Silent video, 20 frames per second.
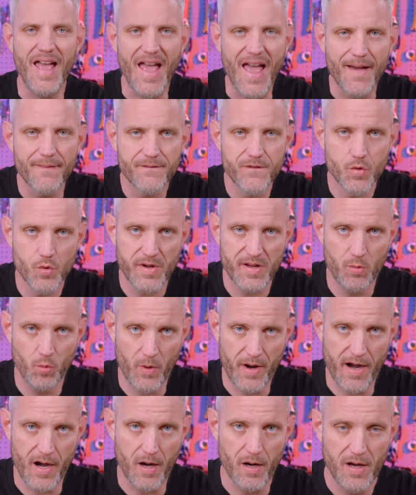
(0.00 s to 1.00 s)

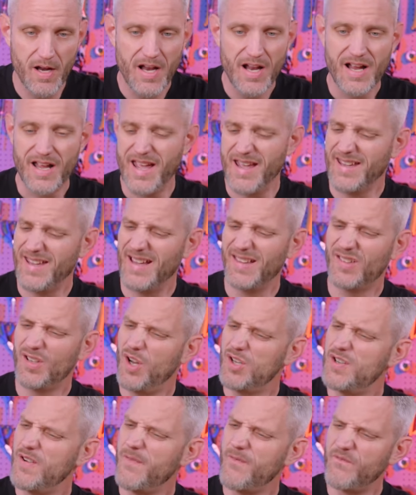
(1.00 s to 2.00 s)
everywhere. It gets
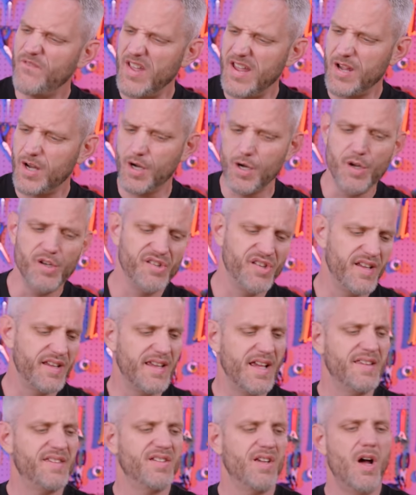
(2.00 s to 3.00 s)
on your fingers. It
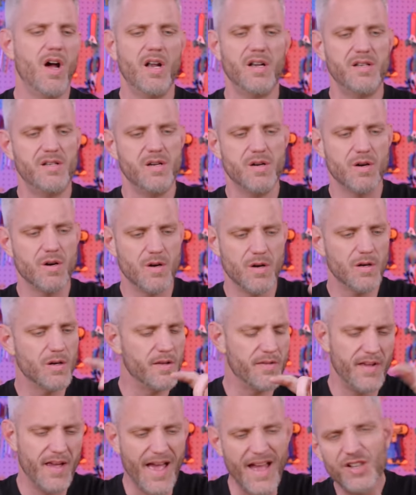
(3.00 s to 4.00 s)
gets on
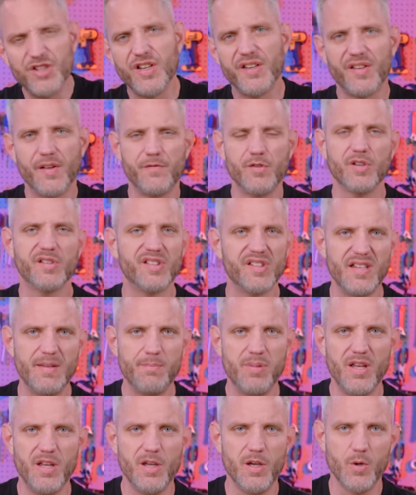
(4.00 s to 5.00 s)
your the edges of your
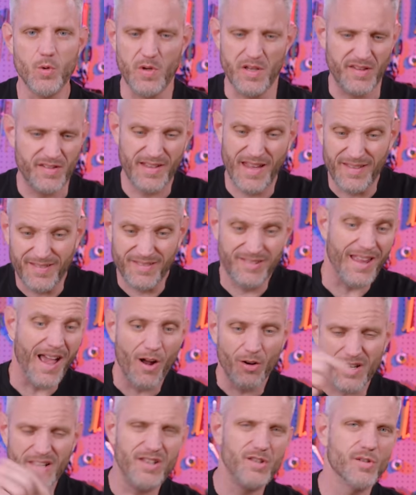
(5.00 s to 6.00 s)
CPU. It gets
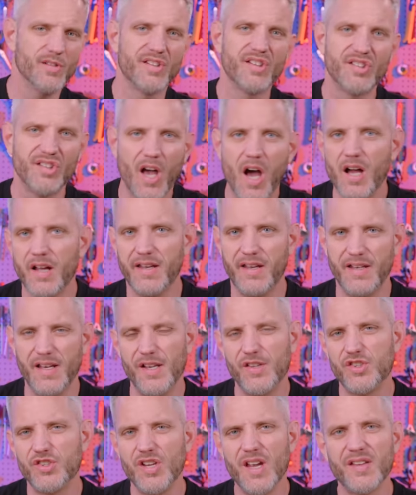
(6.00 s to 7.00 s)
down in your socket.
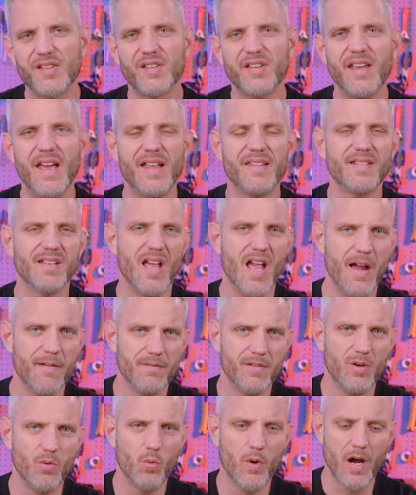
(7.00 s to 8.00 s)
It just gets
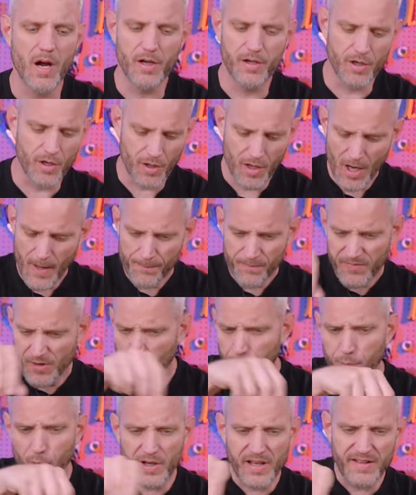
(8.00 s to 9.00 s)
everywhere. You're
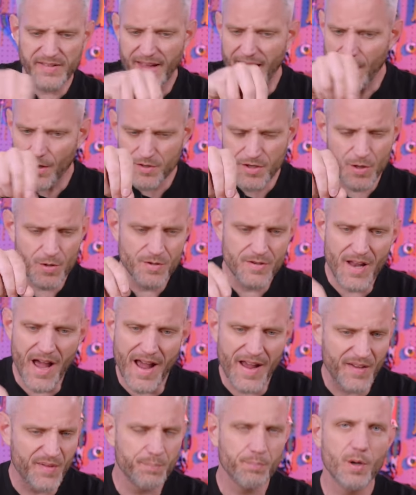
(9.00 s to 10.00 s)
you're putting down your
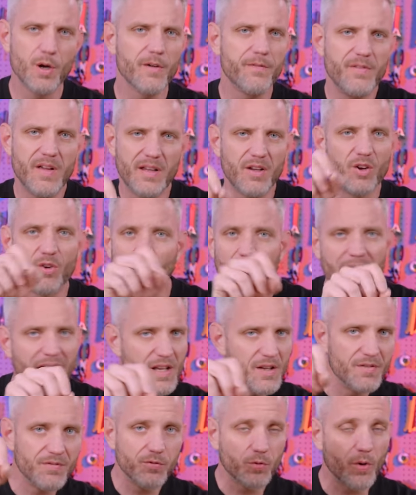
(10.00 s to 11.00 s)
nice perfect
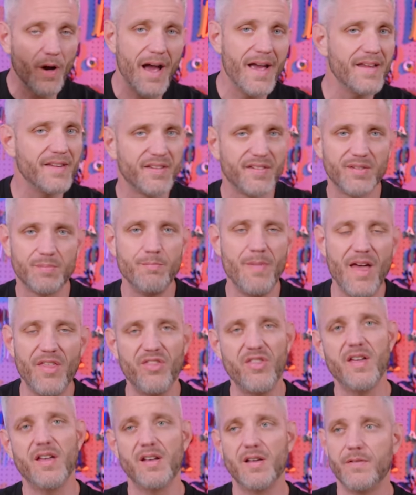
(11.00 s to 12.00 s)
grain of rice
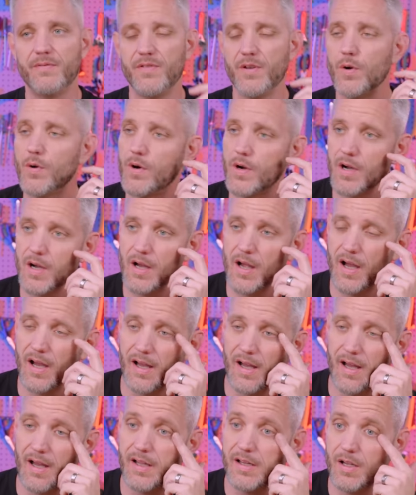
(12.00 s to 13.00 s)
method of your
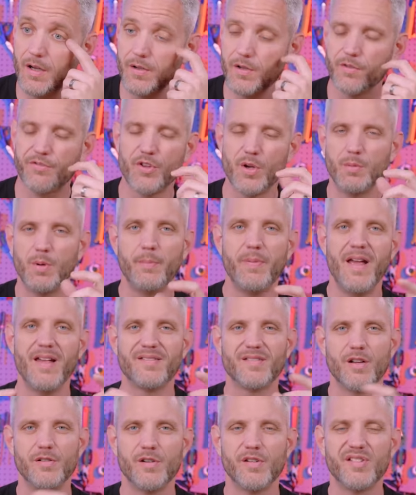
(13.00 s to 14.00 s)
uh, you know your thermal
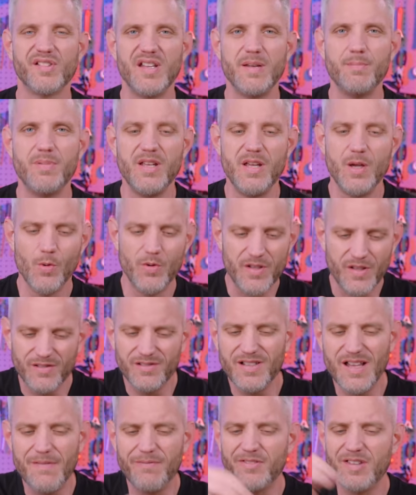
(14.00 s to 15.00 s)
paste on your CPU, and you
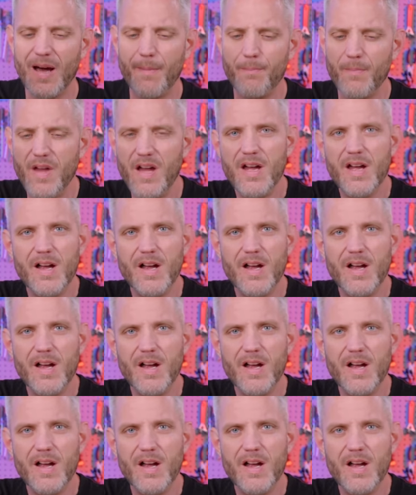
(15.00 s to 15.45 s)
lift up